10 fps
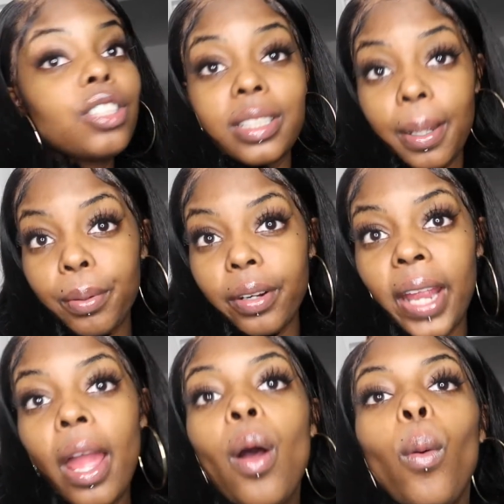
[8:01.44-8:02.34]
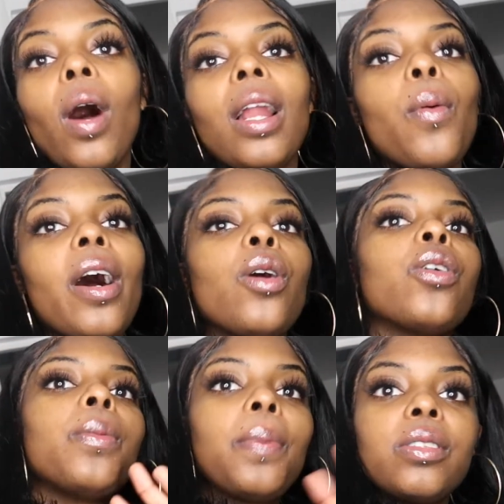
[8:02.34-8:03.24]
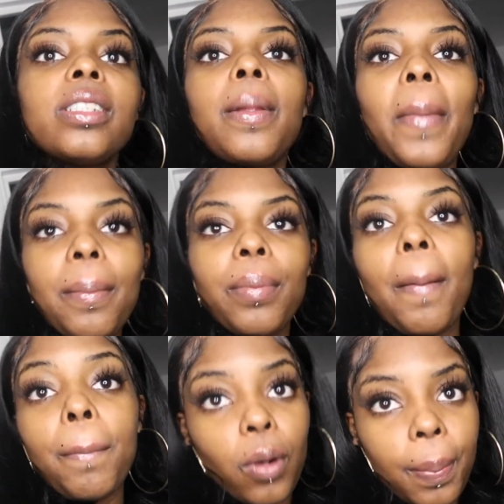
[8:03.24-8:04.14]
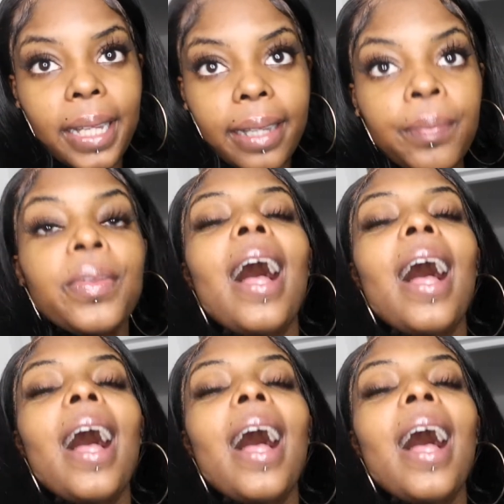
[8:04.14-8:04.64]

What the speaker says: just temporary, while I work on building the main brand properly.